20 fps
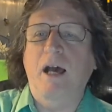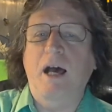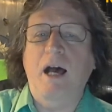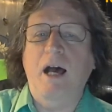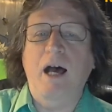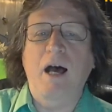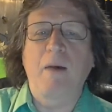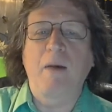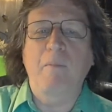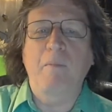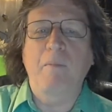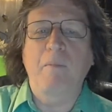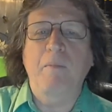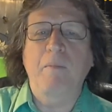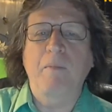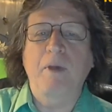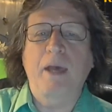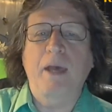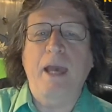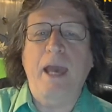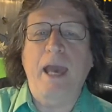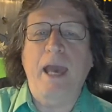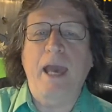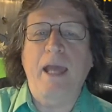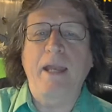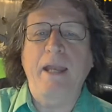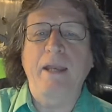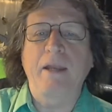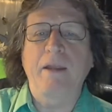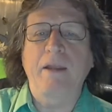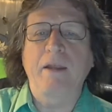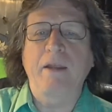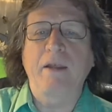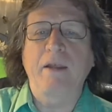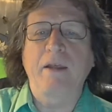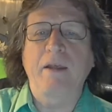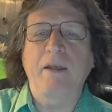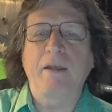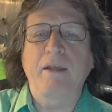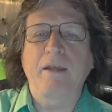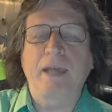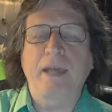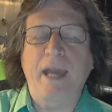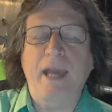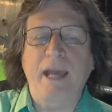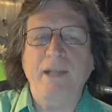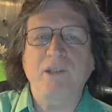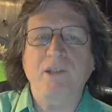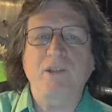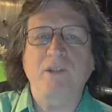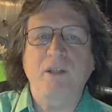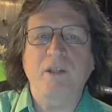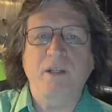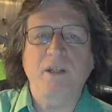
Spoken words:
And yes,